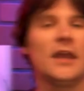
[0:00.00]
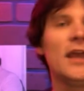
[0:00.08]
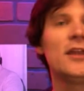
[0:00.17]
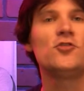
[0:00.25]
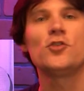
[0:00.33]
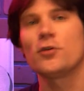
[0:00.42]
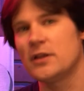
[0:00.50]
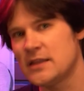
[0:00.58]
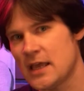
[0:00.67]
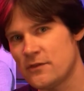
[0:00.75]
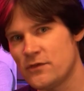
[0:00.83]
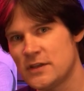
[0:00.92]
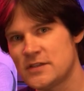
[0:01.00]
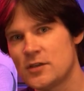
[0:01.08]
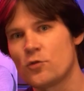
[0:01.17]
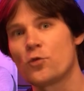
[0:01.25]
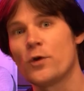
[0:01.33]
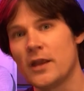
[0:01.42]
And during that
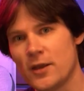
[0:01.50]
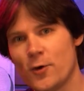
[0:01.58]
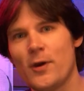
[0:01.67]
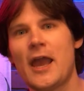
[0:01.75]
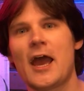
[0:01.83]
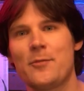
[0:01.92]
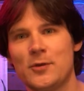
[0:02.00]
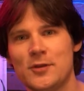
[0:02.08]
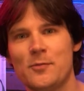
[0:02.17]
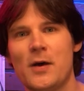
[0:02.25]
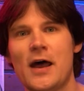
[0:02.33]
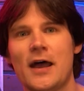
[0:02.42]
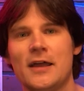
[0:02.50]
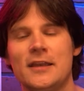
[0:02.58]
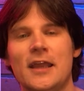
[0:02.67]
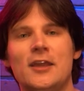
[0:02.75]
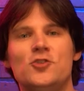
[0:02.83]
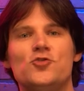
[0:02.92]
visit, Ringo happened
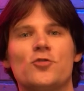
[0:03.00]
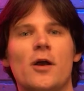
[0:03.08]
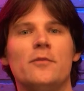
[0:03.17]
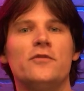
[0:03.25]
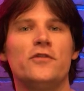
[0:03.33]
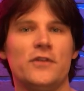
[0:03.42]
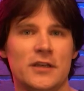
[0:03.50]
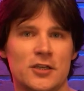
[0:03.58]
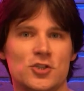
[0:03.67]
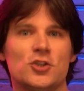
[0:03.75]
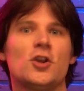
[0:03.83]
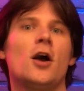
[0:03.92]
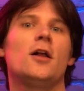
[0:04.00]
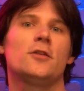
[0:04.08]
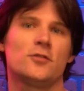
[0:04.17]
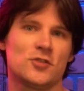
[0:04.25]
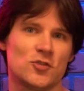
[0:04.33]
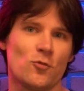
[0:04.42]
upon a drum finish
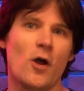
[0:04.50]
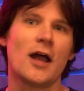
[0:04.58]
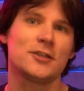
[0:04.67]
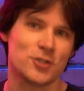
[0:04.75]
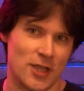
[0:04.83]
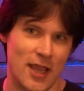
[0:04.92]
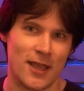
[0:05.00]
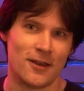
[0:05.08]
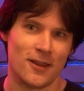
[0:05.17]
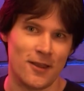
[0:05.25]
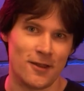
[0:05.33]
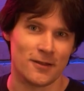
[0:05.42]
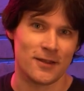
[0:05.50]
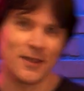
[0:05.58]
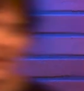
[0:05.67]
color swatch catalog,